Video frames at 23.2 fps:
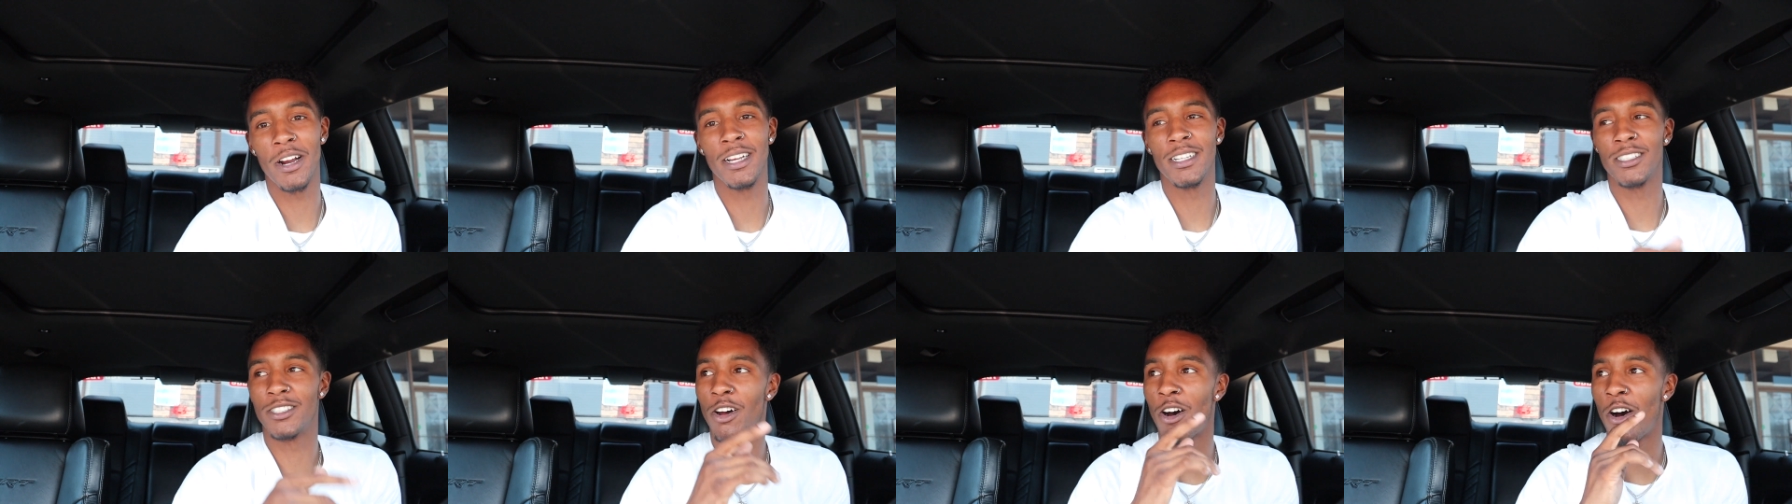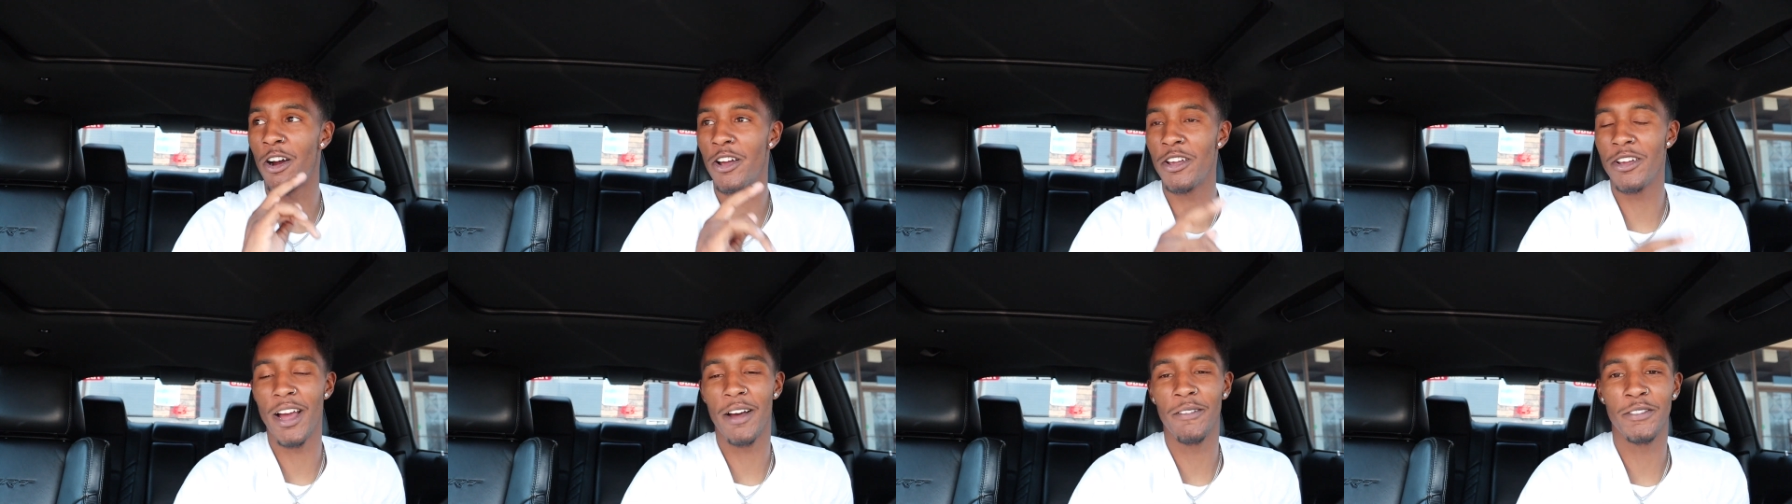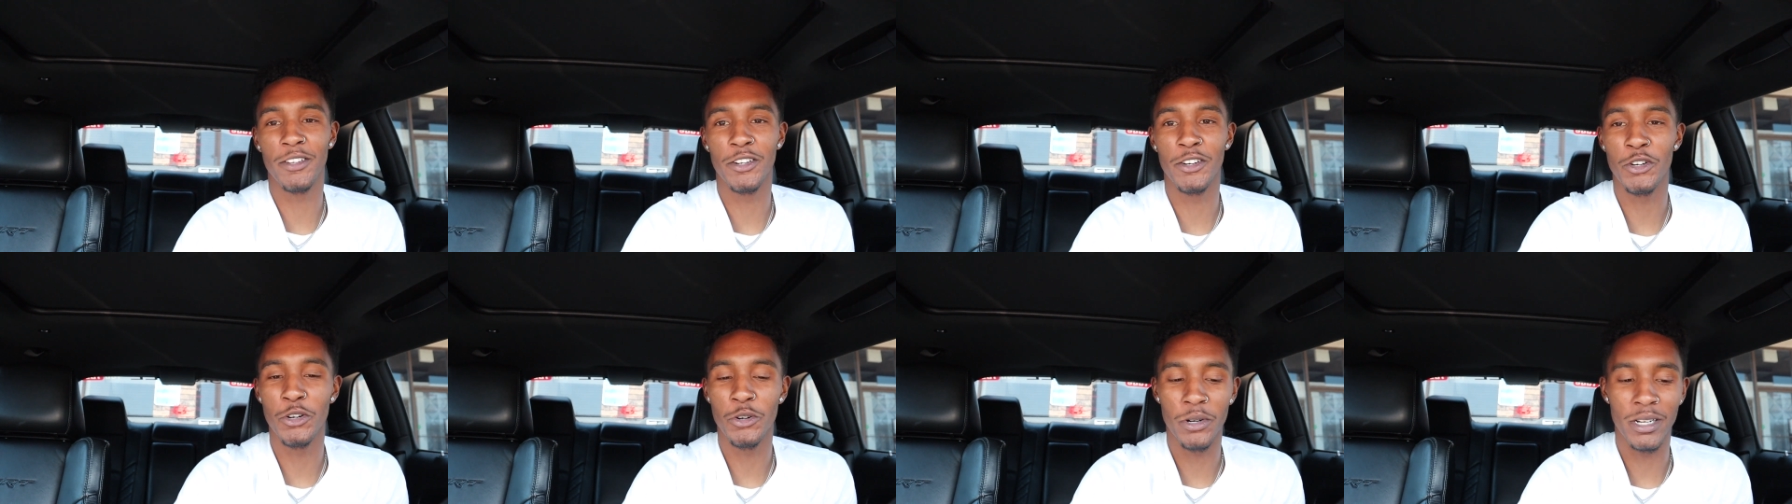in. So all you have
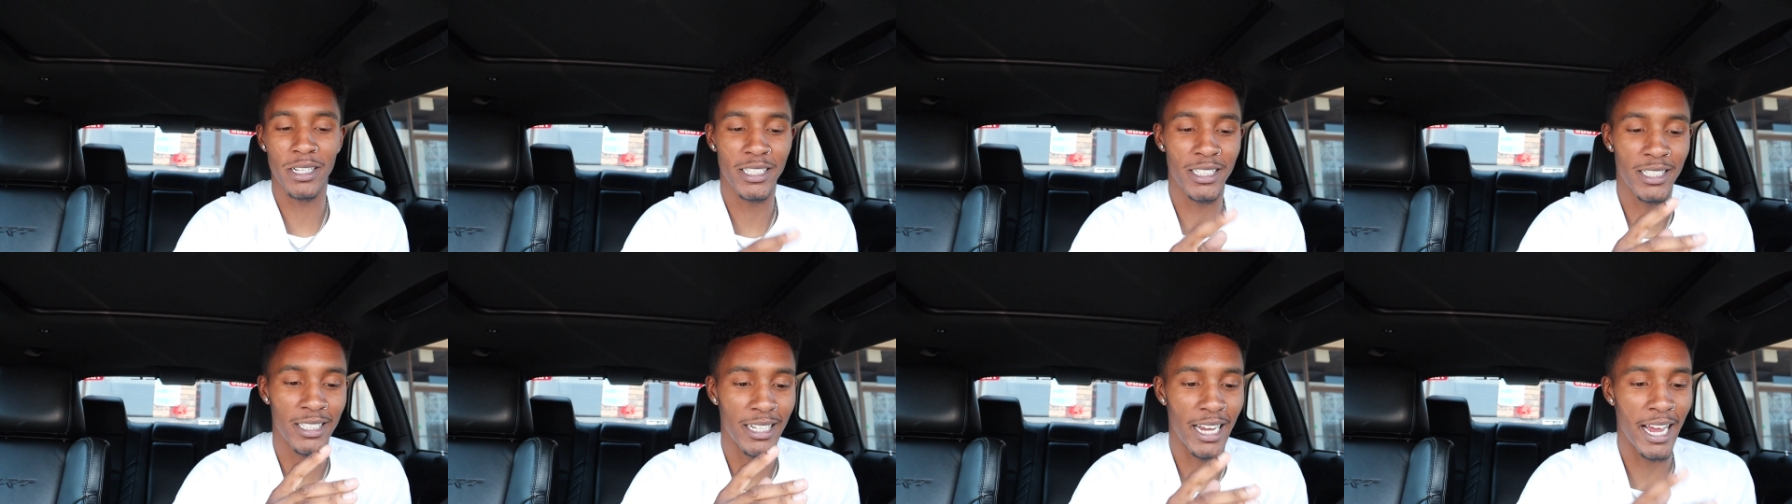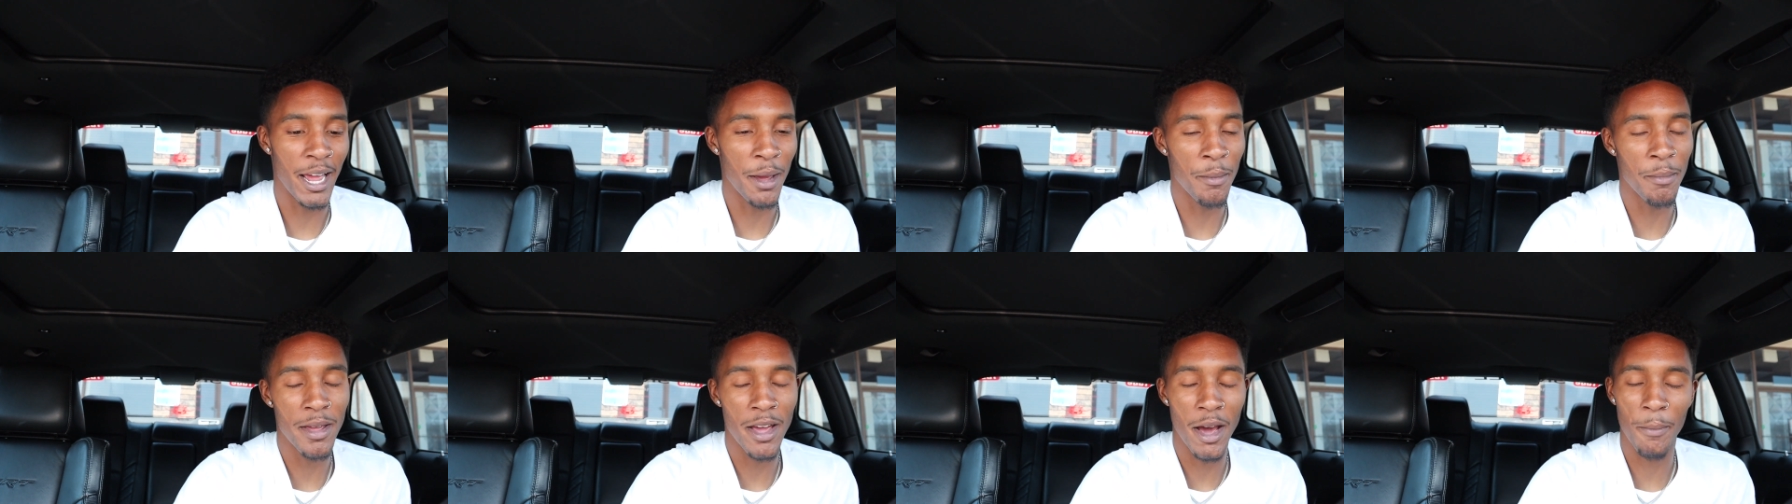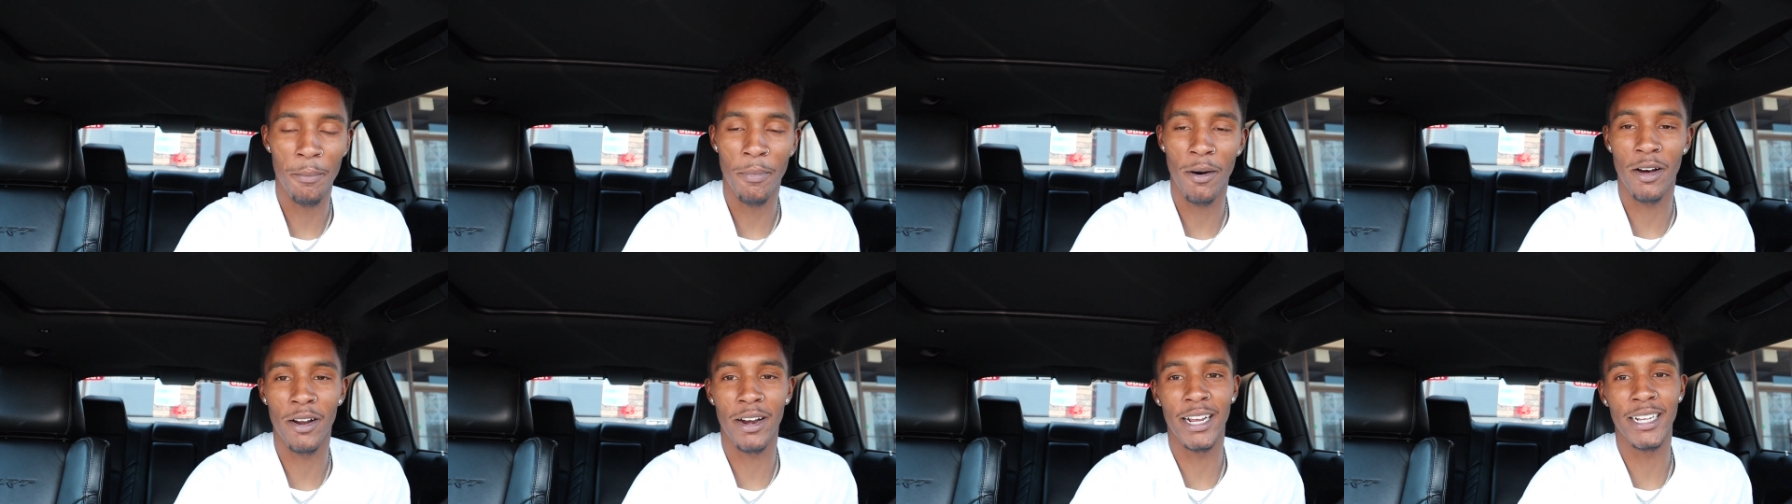to do is hit me
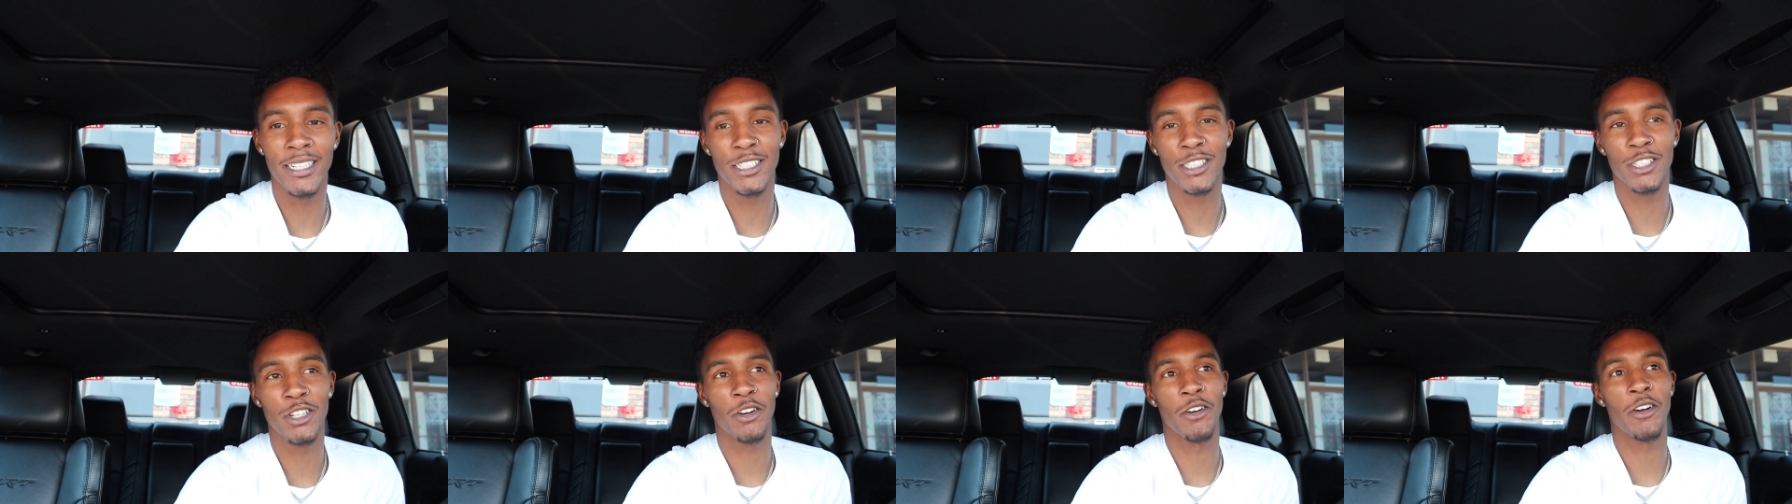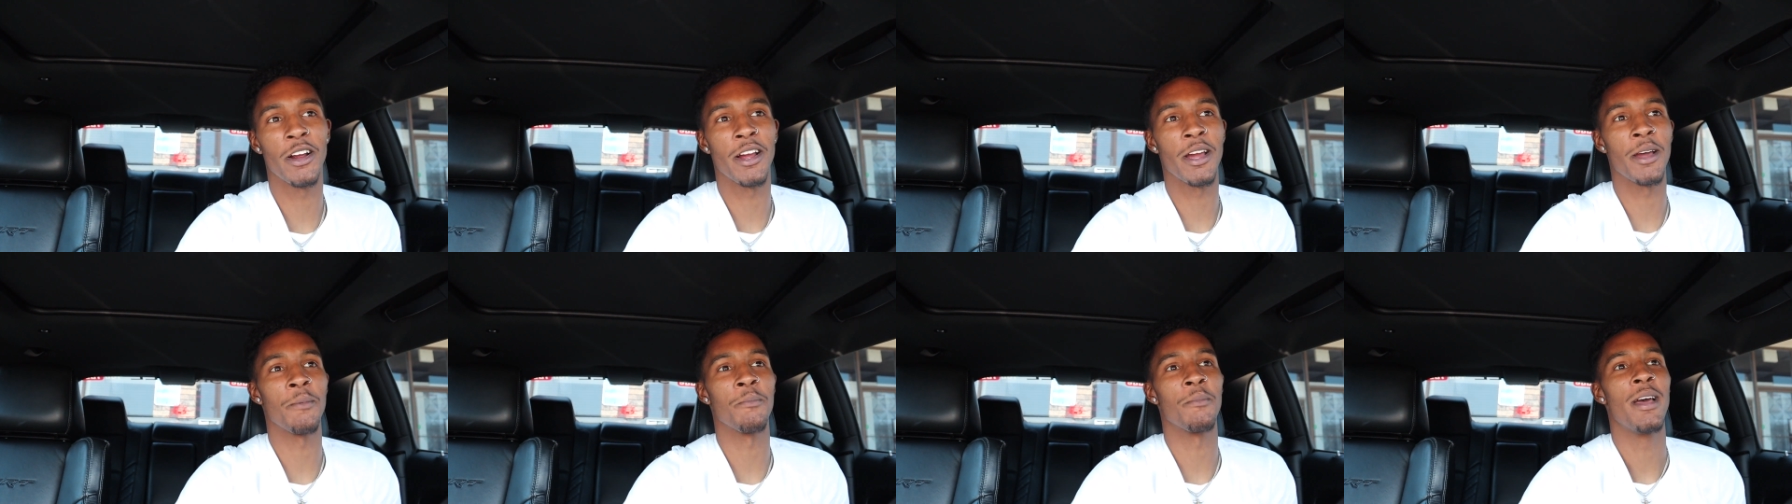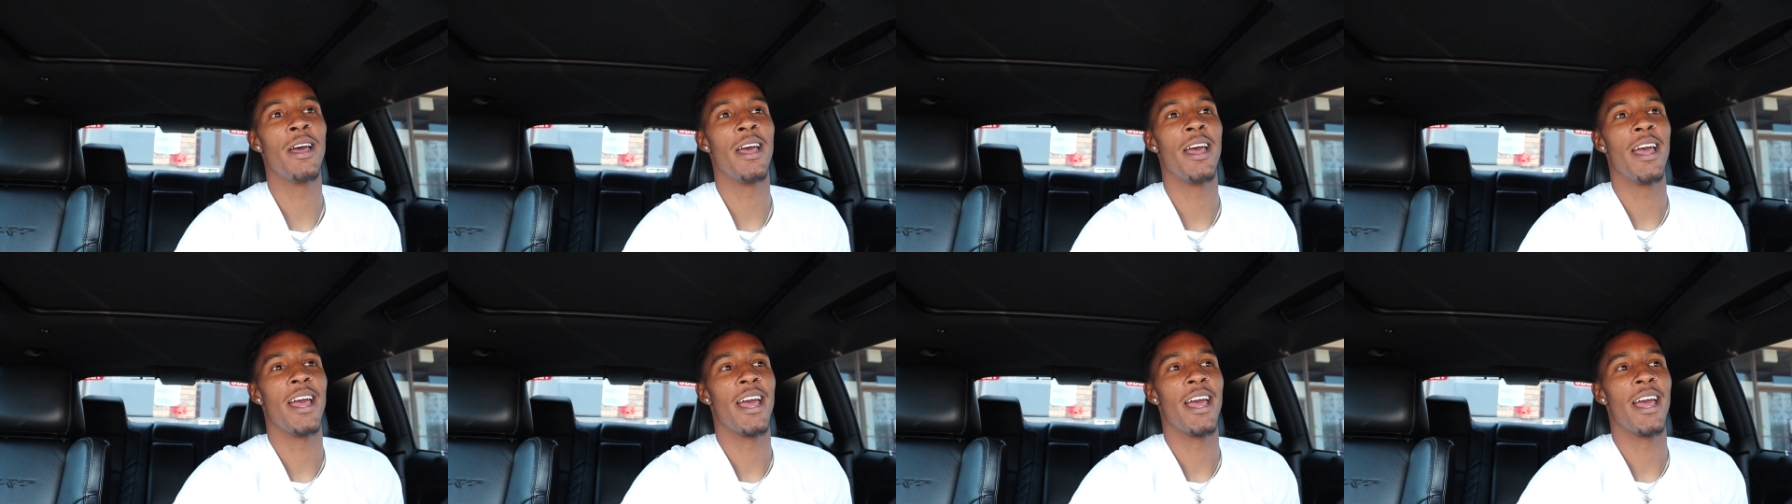up on Instagram,